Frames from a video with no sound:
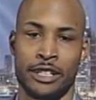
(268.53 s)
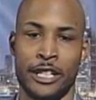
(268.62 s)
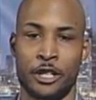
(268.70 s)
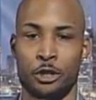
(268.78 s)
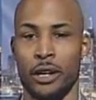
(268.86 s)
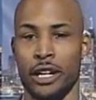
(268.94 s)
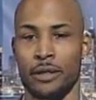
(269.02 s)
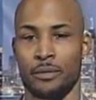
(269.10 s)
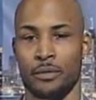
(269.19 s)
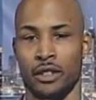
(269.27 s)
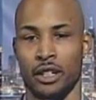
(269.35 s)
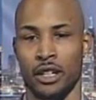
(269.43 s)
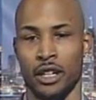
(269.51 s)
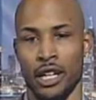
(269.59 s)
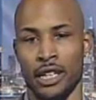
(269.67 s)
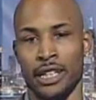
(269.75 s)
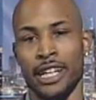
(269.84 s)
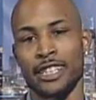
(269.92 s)
Detroit,
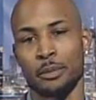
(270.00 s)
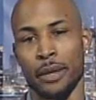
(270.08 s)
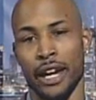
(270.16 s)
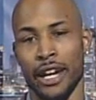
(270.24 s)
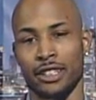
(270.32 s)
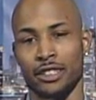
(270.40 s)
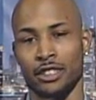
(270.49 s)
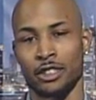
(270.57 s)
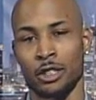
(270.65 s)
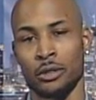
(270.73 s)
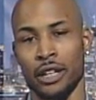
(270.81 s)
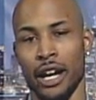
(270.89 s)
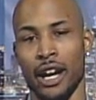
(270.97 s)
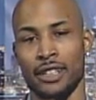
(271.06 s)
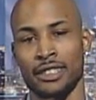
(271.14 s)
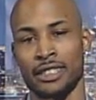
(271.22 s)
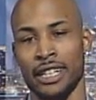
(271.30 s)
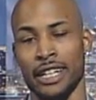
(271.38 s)
let's make
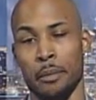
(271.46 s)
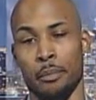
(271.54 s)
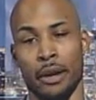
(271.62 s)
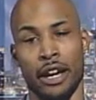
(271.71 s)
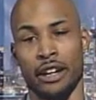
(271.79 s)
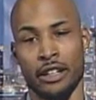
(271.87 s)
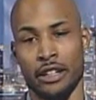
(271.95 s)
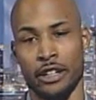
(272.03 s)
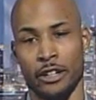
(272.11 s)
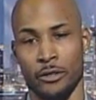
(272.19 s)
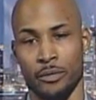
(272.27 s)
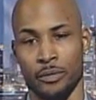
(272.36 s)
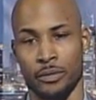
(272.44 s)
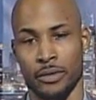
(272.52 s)
2010 a banner year.